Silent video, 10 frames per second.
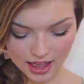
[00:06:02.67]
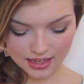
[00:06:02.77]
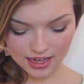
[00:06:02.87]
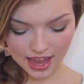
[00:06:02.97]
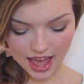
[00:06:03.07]

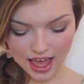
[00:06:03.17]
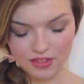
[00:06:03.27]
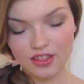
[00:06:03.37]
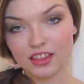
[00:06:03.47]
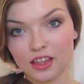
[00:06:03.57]
and I
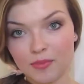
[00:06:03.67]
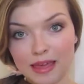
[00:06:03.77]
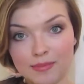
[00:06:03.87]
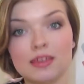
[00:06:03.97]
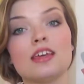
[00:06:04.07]
have a little
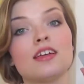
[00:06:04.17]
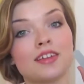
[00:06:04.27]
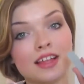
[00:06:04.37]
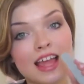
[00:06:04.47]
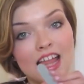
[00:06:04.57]
baby
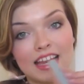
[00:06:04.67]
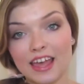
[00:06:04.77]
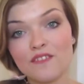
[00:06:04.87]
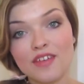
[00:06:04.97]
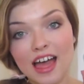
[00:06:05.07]

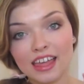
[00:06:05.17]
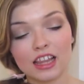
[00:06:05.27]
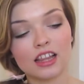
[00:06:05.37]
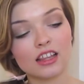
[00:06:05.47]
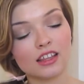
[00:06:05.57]
nail
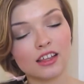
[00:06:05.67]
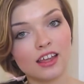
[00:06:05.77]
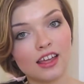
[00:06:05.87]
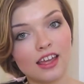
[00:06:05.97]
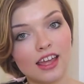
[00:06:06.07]
file
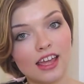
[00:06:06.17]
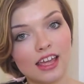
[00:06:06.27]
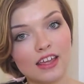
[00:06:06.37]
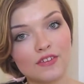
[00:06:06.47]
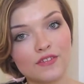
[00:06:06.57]

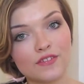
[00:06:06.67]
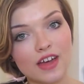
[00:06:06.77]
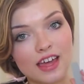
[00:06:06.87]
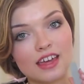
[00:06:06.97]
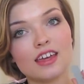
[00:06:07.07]
if
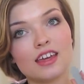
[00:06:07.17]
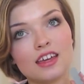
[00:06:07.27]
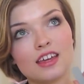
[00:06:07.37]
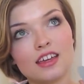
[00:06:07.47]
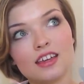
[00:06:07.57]

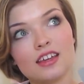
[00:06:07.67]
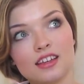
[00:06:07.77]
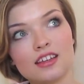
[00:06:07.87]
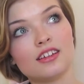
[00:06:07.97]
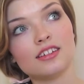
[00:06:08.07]

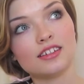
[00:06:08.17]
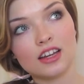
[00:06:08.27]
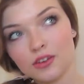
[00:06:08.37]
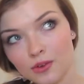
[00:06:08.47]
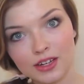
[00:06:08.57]
I
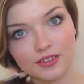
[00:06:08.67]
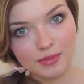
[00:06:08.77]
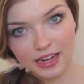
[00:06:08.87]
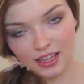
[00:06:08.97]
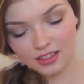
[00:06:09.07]
get annoyed
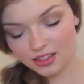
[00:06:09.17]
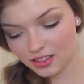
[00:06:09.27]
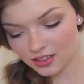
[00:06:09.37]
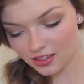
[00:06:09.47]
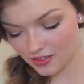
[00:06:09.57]
with my nails
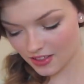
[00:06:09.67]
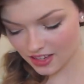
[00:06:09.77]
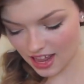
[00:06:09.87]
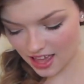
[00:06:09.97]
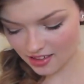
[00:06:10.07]
throughout
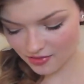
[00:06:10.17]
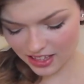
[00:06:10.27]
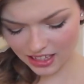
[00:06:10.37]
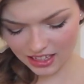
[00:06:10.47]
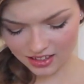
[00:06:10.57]
the day
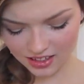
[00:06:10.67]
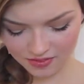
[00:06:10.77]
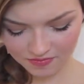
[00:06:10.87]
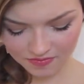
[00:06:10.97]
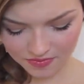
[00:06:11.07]
really
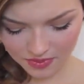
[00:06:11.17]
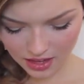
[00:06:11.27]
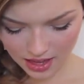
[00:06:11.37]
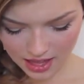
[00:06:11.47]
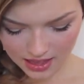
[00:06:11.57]

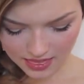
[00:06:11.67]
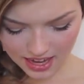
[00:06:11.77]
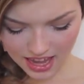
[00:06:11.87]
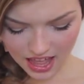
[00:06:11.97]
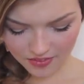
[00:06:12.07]

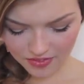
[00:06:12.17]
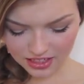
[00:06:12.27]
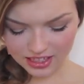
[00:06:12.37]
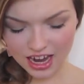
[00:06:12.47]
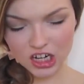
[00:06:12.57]
then I have
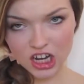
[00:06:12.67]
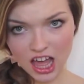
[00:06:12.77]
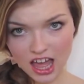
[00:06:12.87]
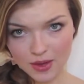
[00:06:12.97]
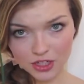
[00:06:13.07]
this hair
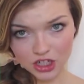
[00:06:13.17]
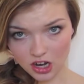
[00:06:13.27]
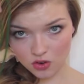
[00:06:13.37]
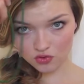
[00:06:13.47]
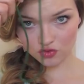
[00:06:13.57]
tie, which I don't